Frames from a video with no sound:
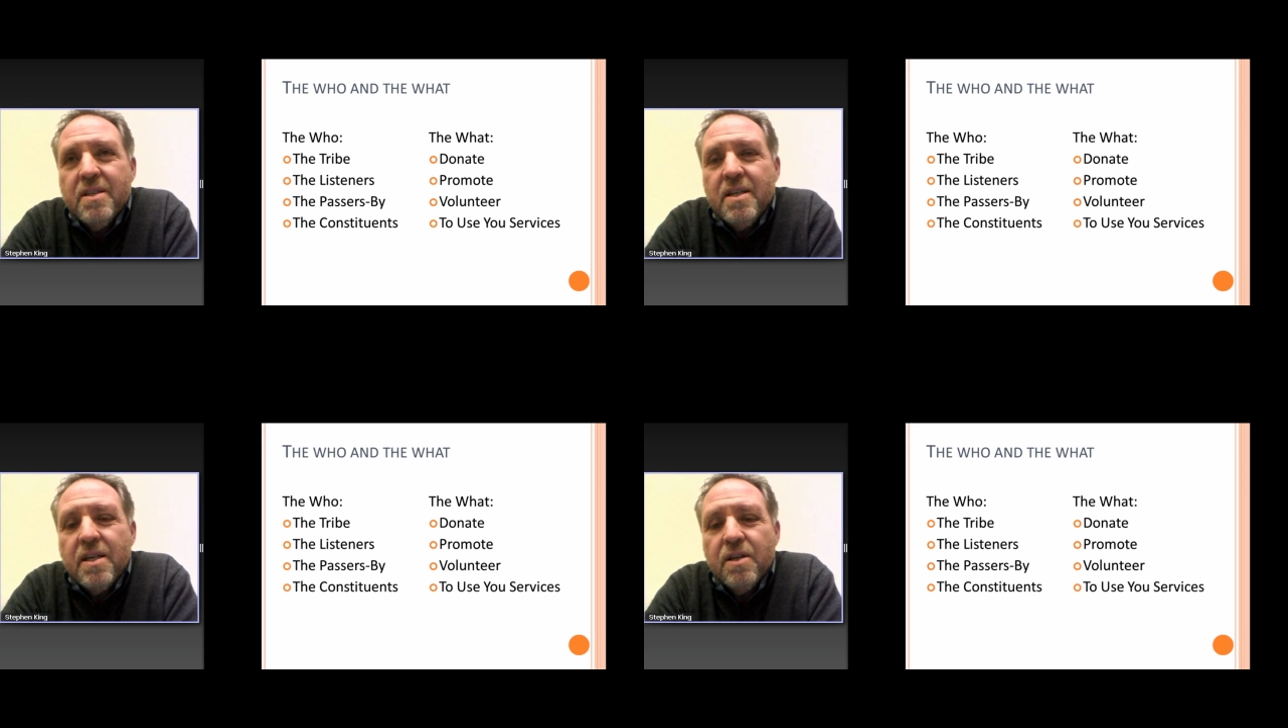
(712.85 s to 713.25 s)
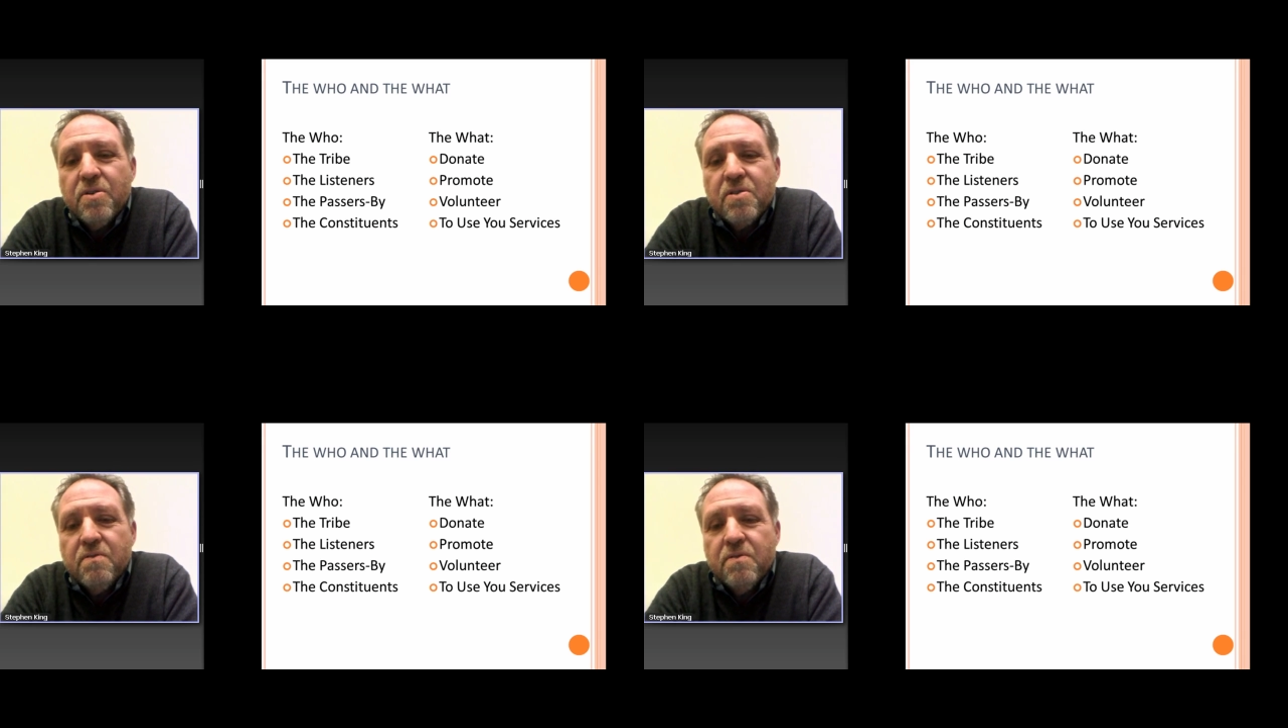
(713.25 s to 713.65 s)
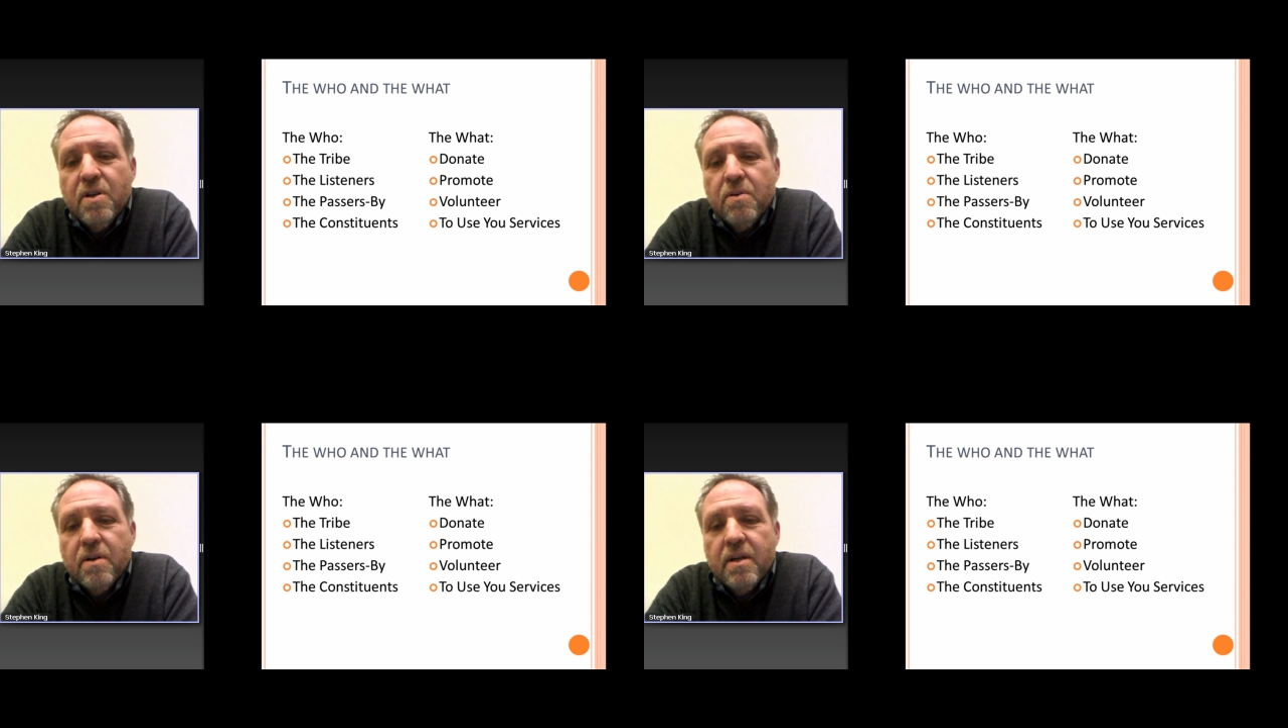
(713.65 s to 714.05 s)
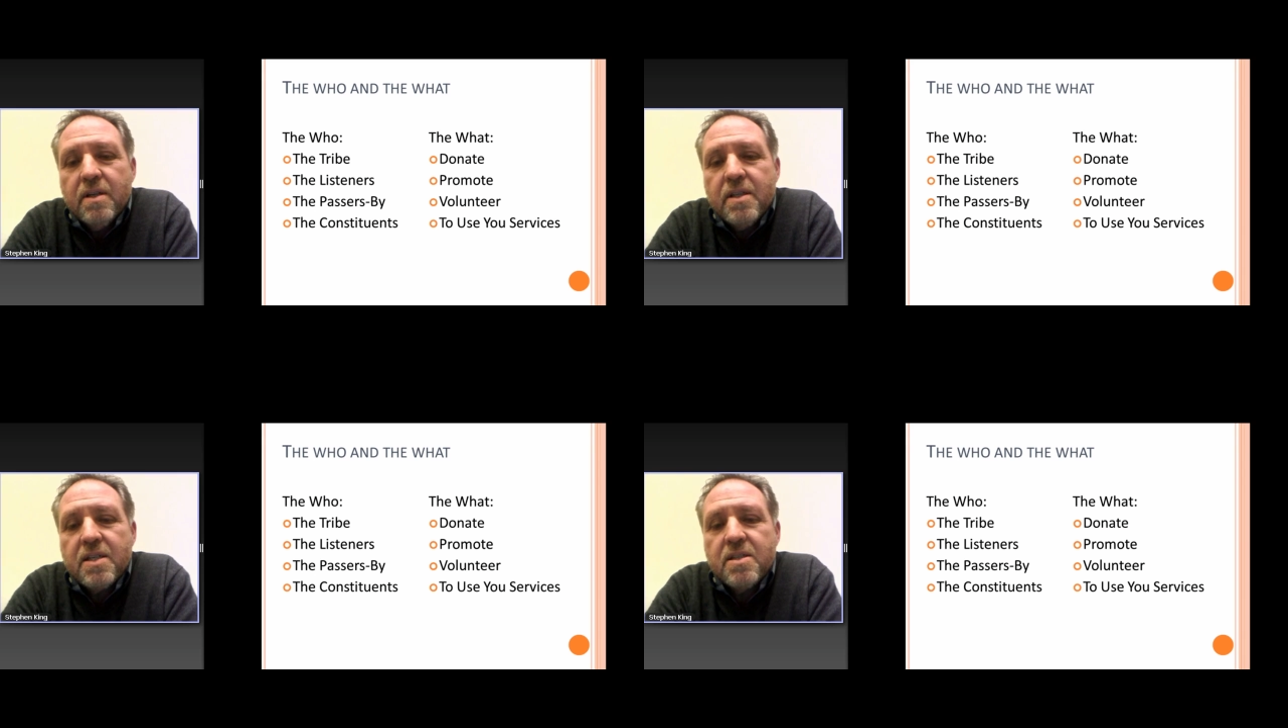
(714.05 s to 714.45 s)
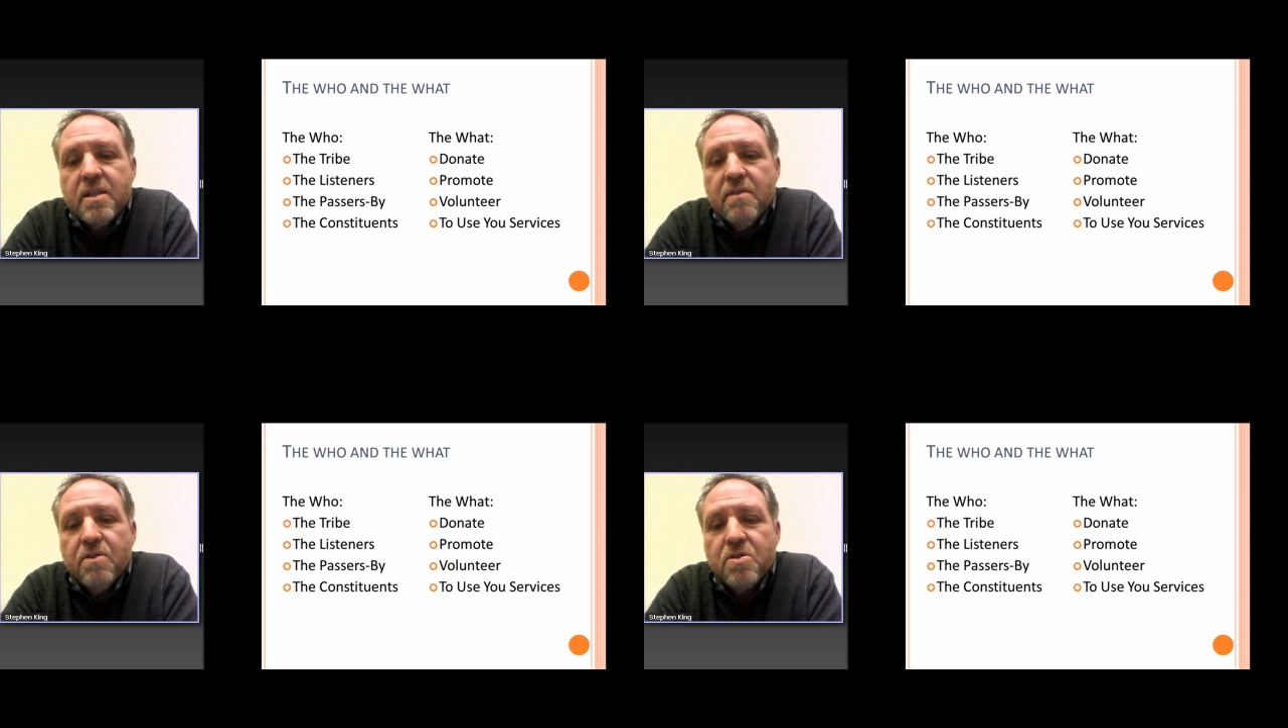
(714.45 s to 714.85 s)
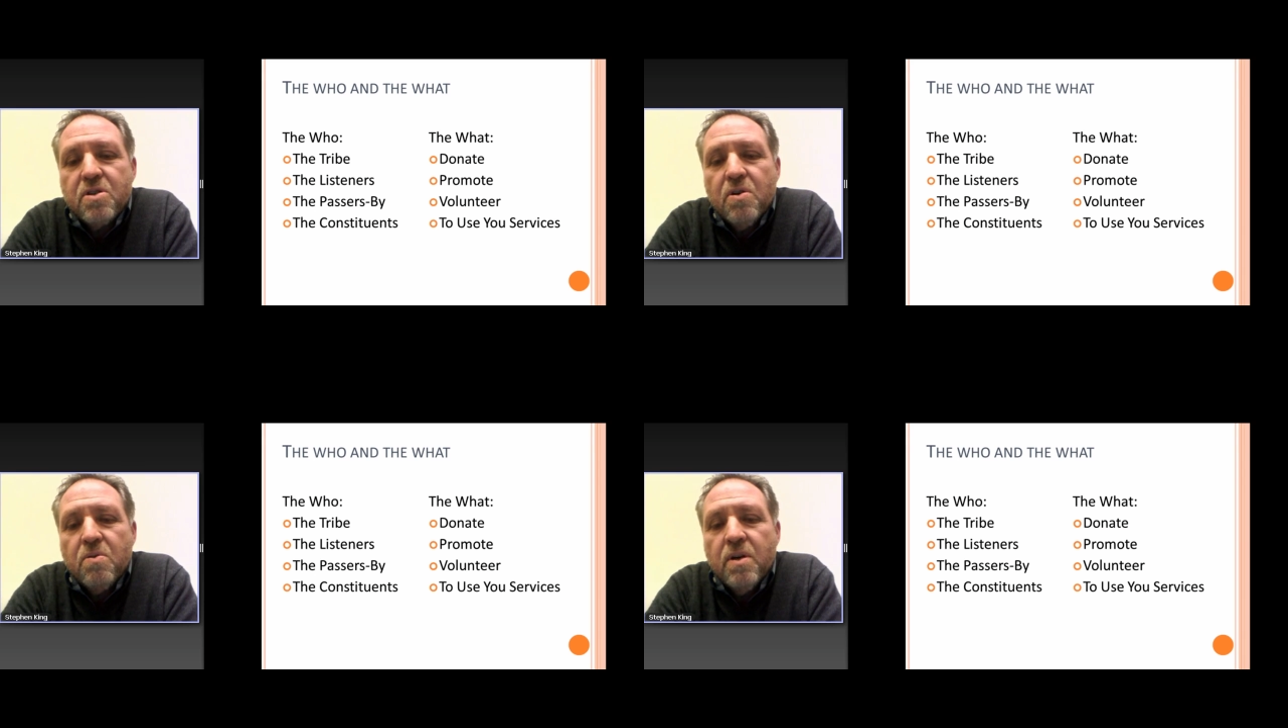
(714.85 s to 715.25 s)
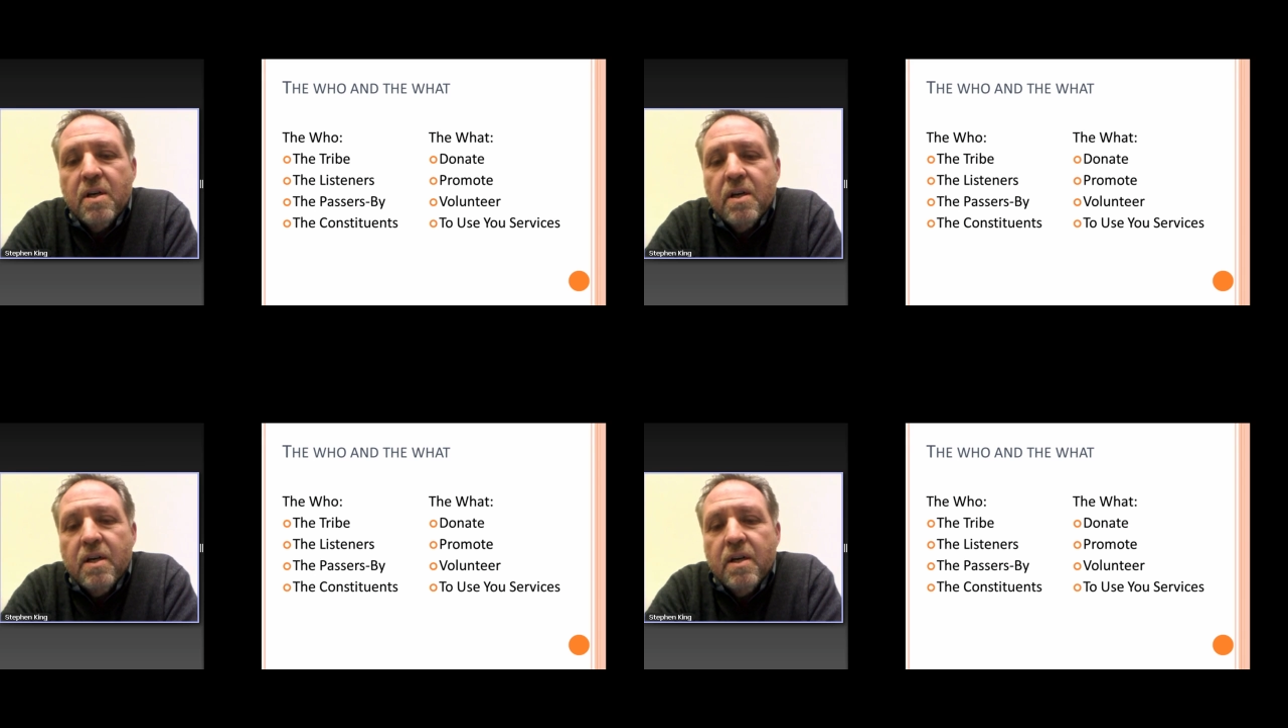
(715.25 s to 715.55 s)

details of text to give are so